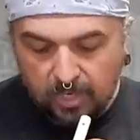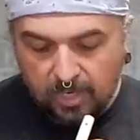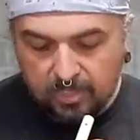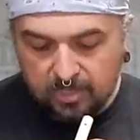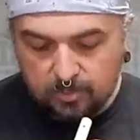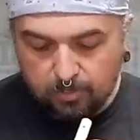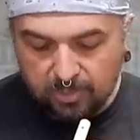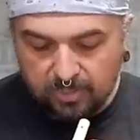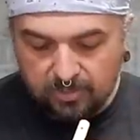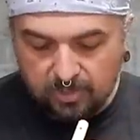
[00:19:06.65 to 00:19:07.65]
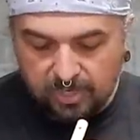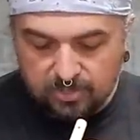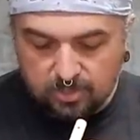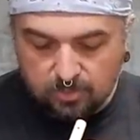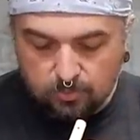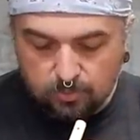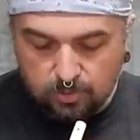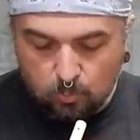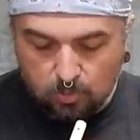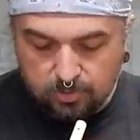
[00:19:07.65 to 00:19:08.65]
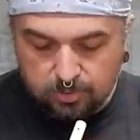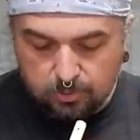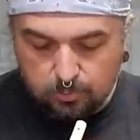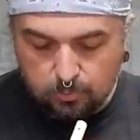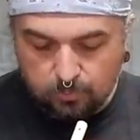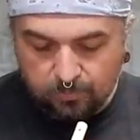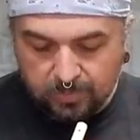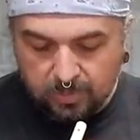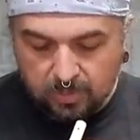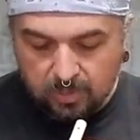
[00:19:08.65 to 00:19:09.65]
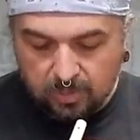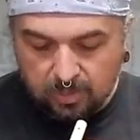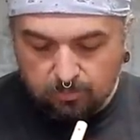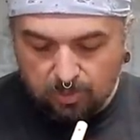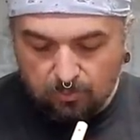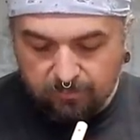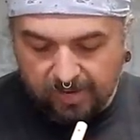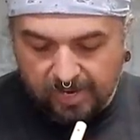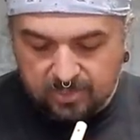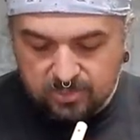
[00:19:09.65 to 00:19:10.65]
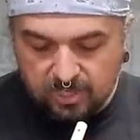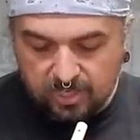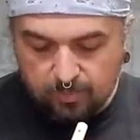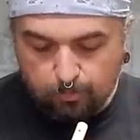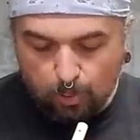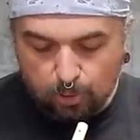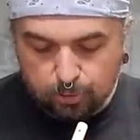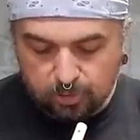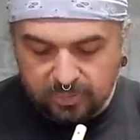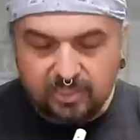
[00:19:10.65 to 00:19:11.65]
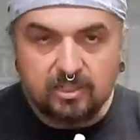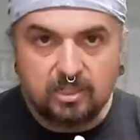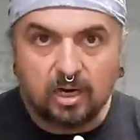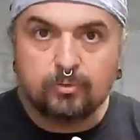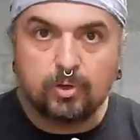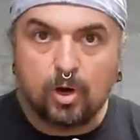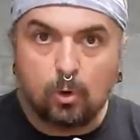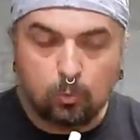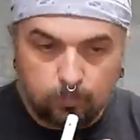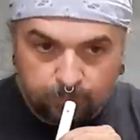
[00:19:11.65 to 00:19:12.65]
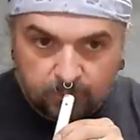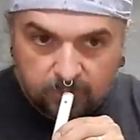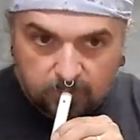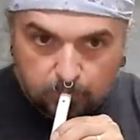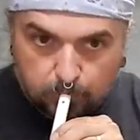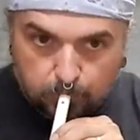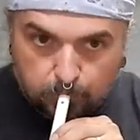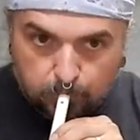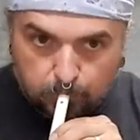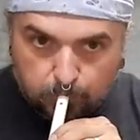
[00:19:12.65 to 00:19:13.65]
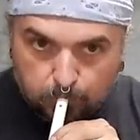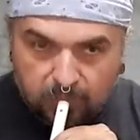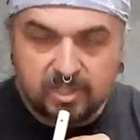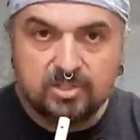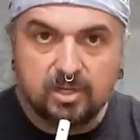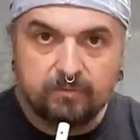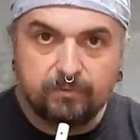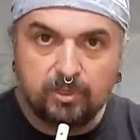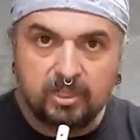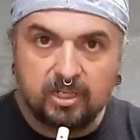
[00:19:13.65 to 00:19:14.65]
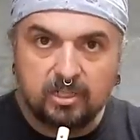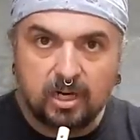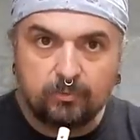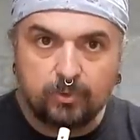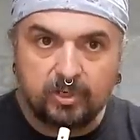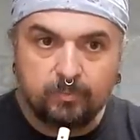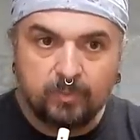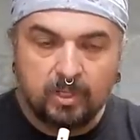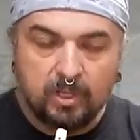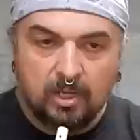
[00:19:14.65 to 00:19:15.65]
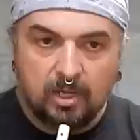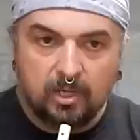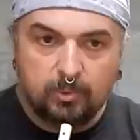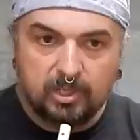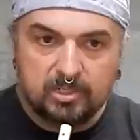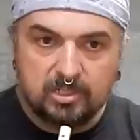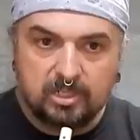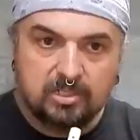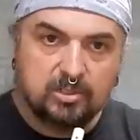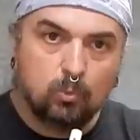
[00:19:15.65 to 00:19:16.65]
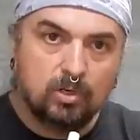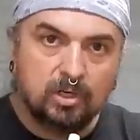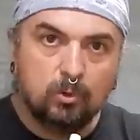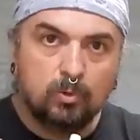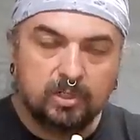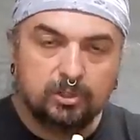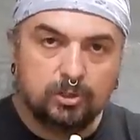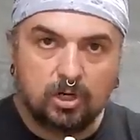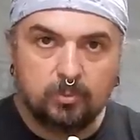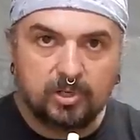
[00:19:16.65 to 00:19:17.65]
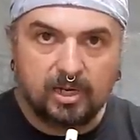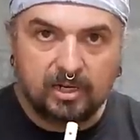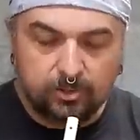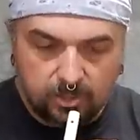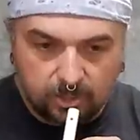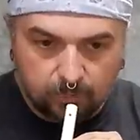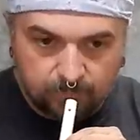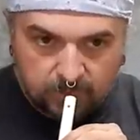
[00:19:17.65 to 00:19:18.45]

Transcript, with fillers: and then to play the next note, you want to blow fast and partially cover the hole instead of fully uncovering, because it tends to want to go really sharp the higher you go.